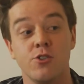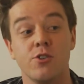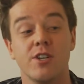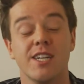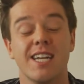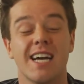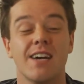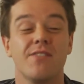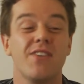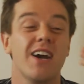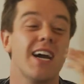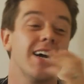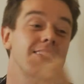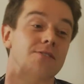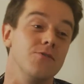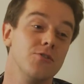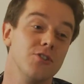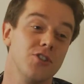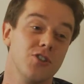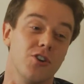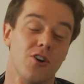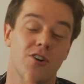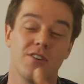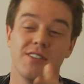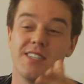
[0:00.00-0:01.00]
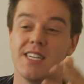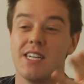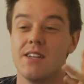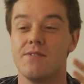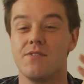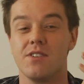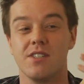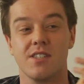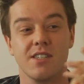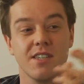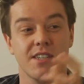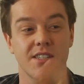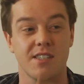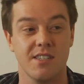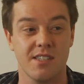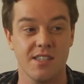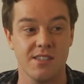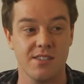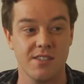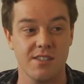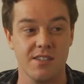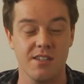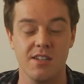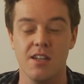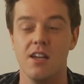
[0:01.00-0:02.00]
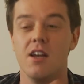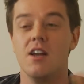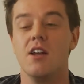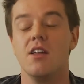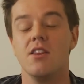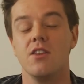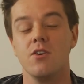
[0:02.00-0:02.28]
You can have average content. If it's consistent,